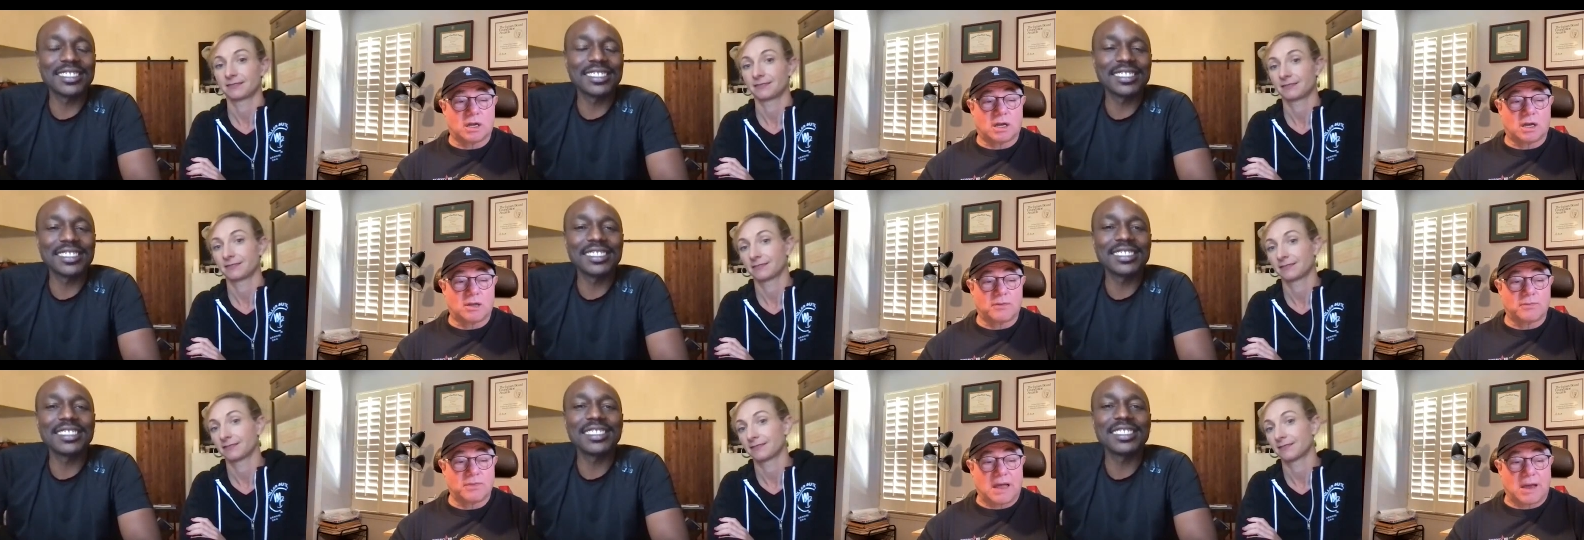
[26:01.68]

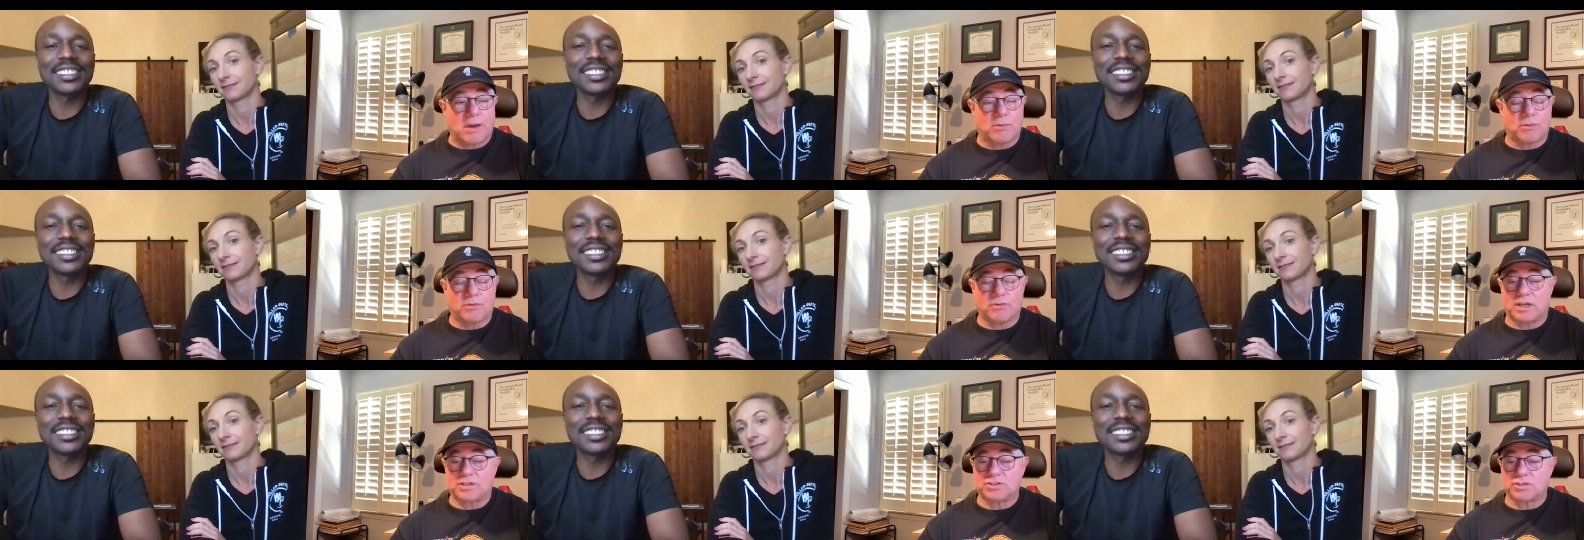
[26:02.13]
Speaker 1: uh, that
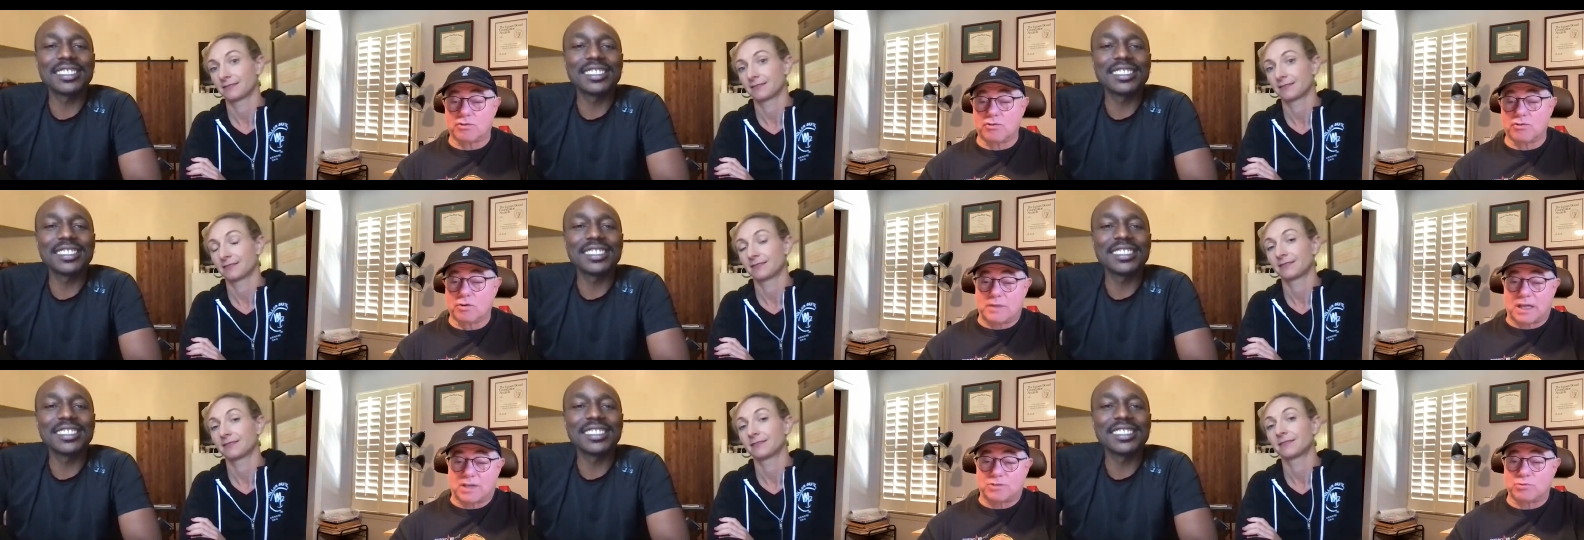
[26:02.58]
as a
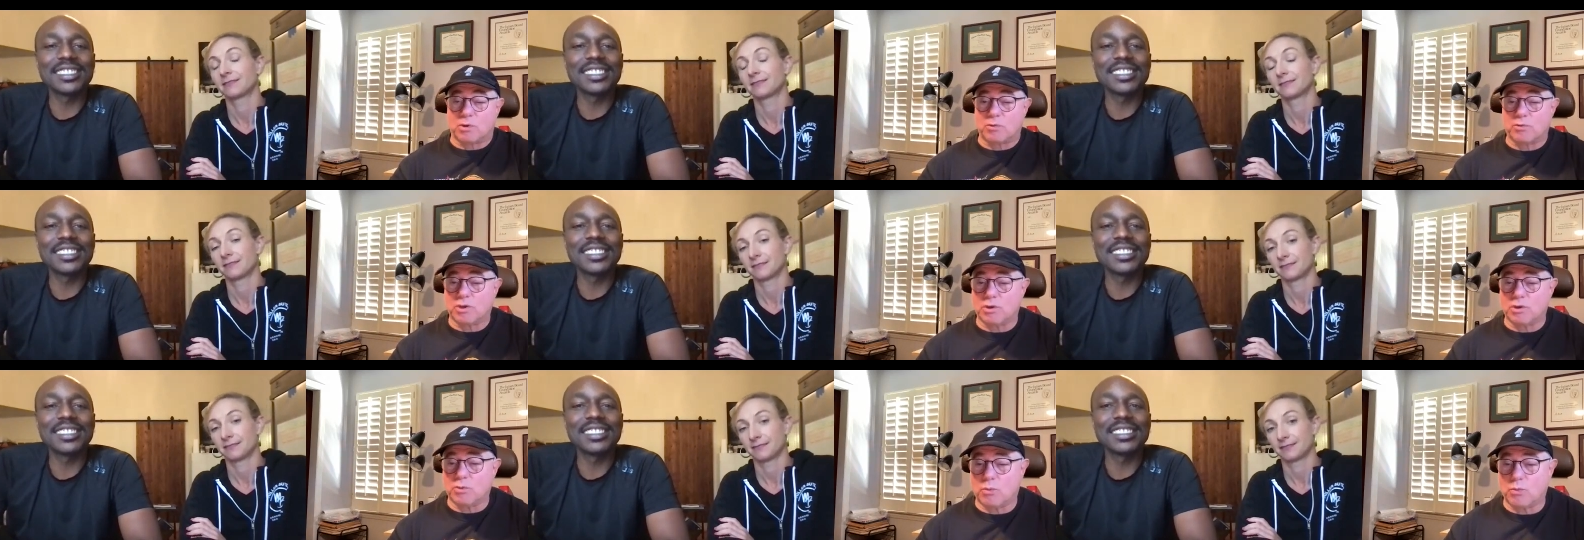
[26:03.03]
group. That's where
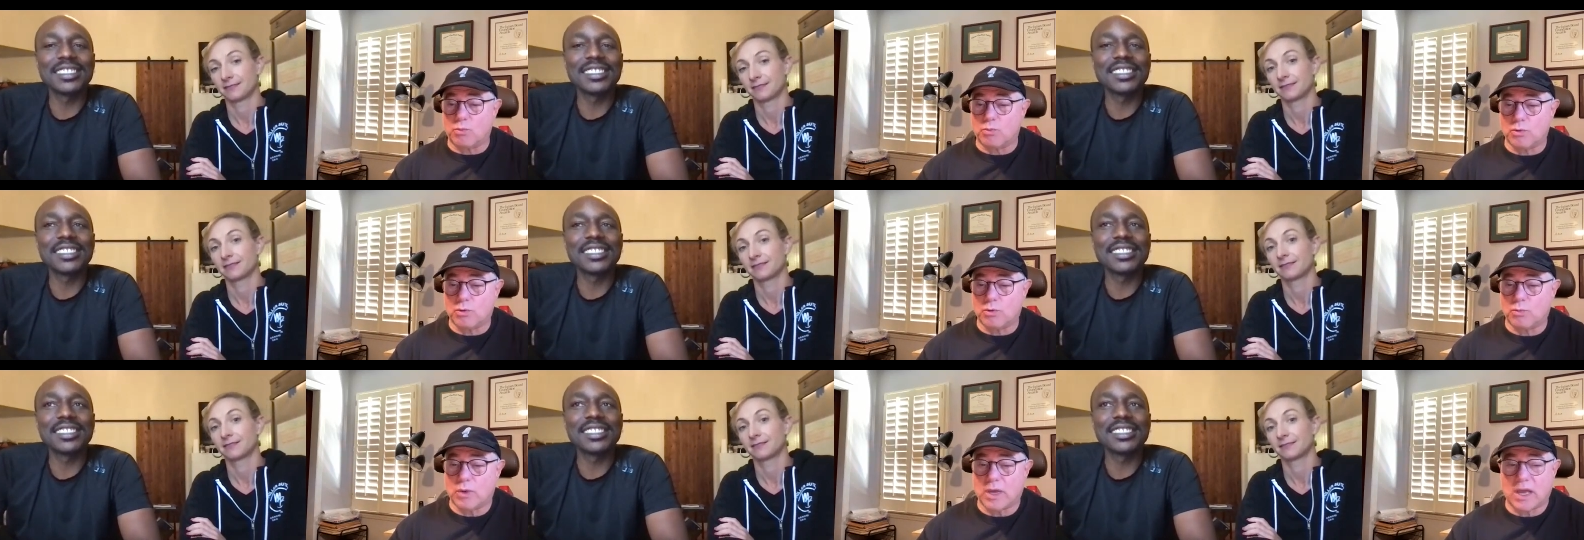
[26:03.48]
we, you,
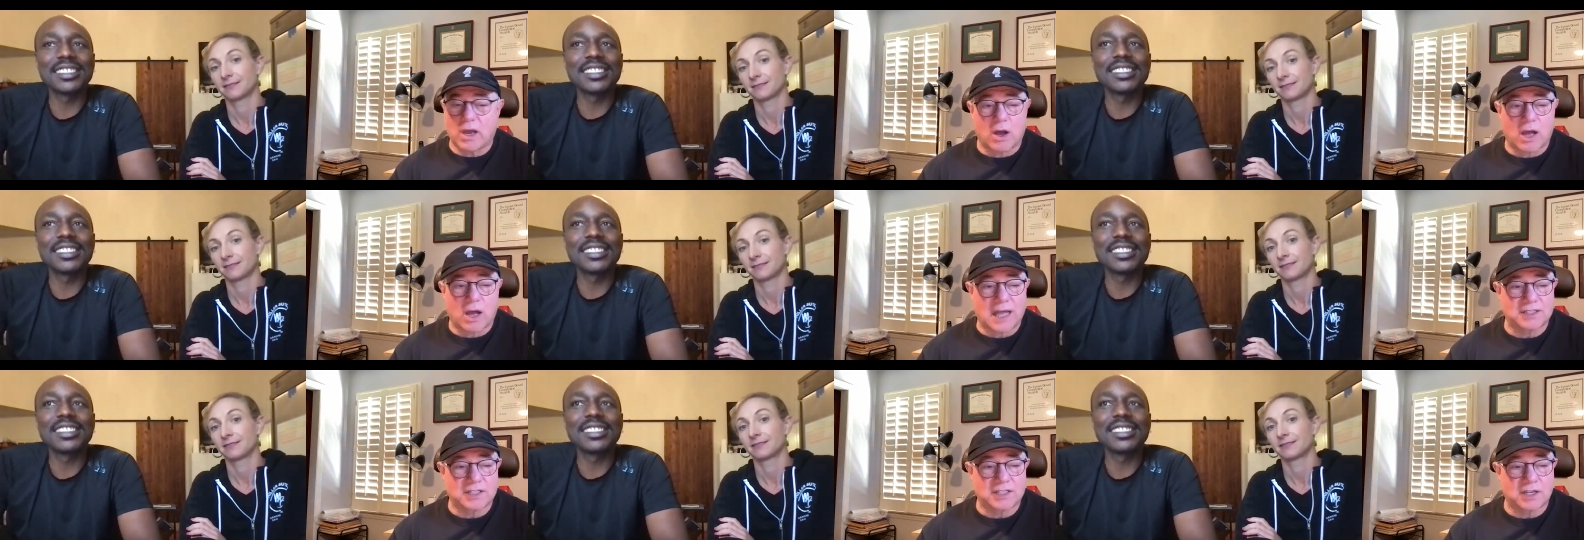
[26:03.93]
we
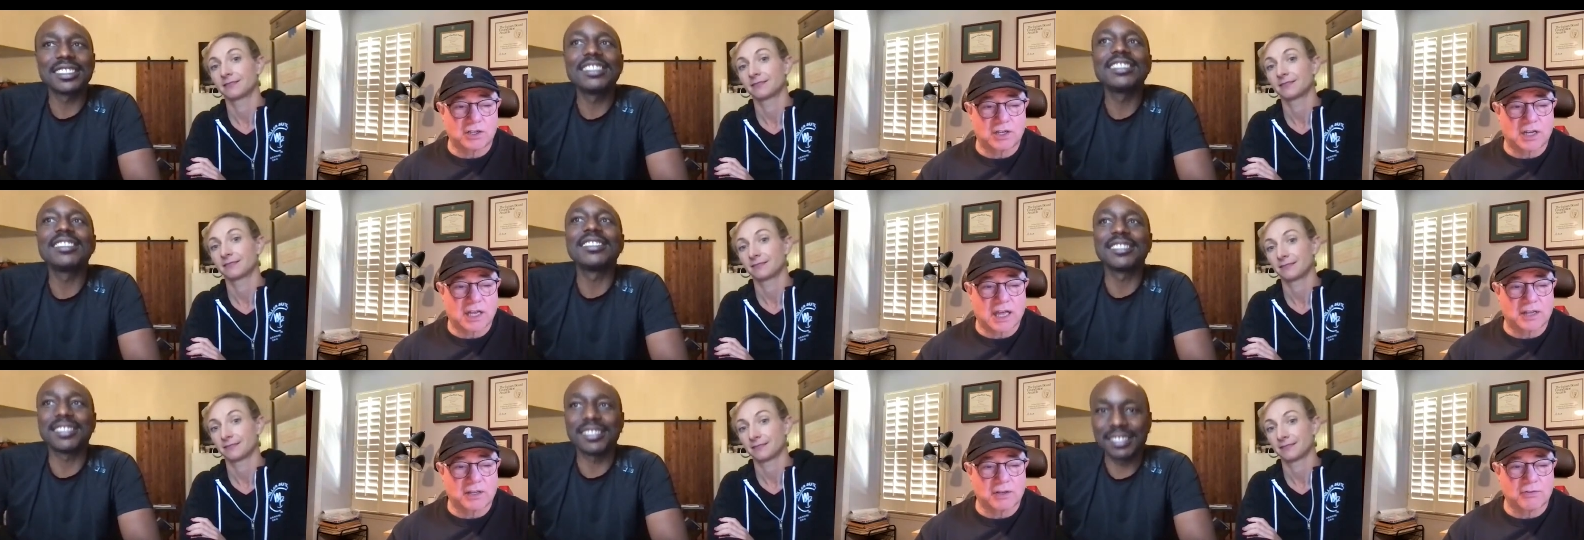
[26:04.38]
all had dinner
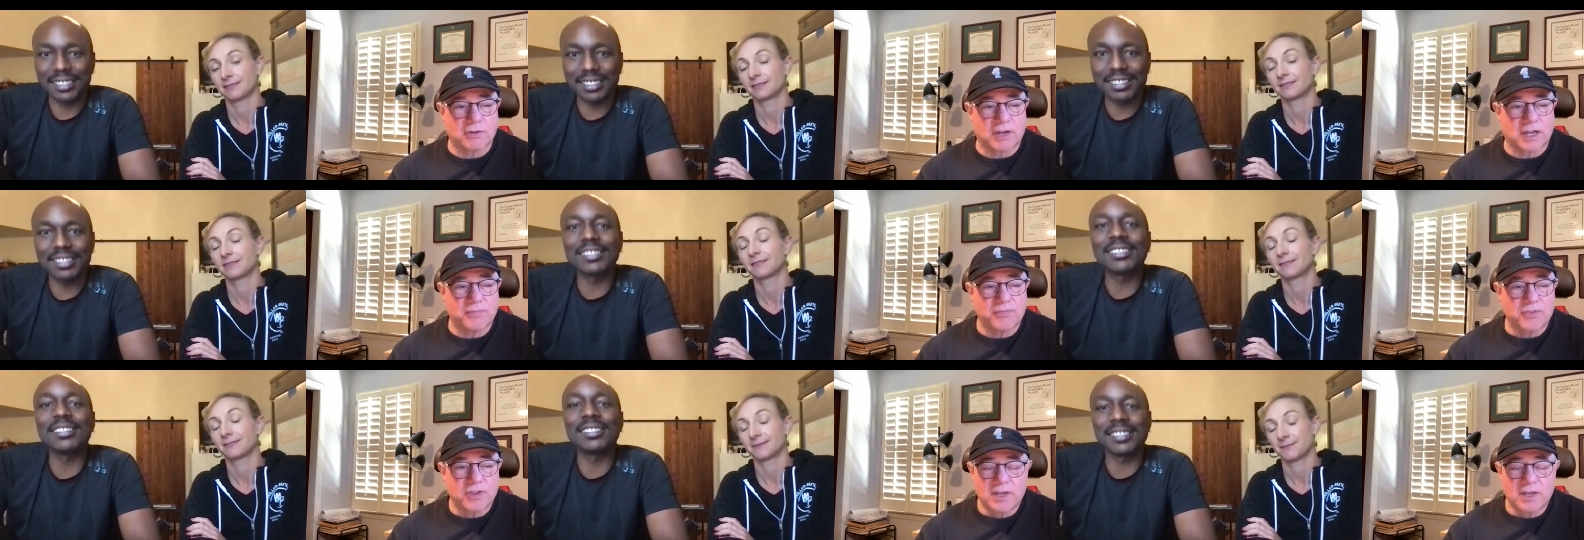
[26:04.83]
together,
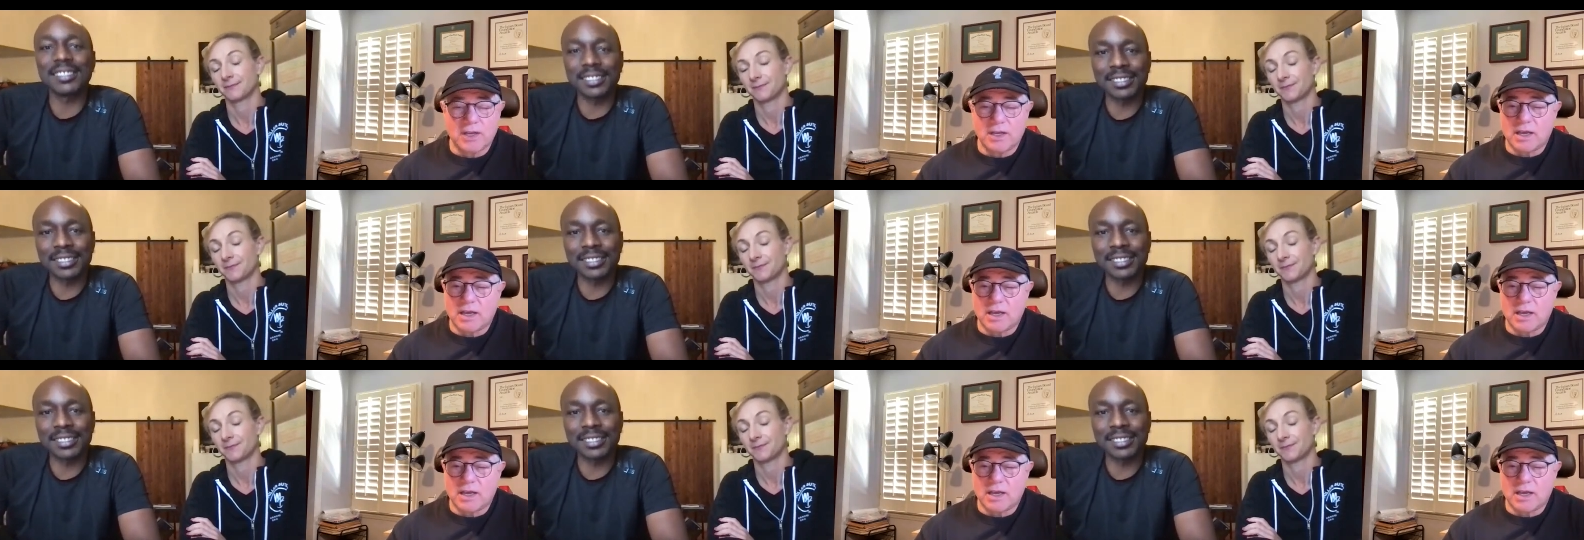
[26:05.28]
right?